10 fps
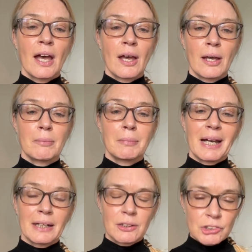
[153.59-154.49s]
and
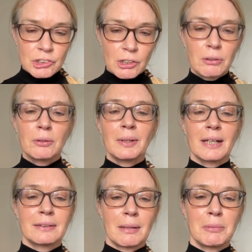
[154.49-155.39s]
I'll show you
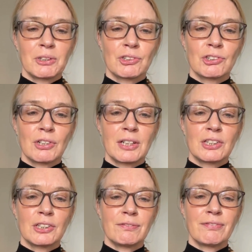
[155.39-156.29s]
a
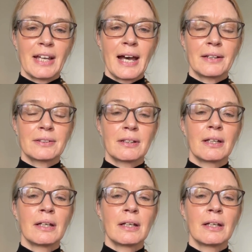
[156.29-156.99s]
demonstration of that.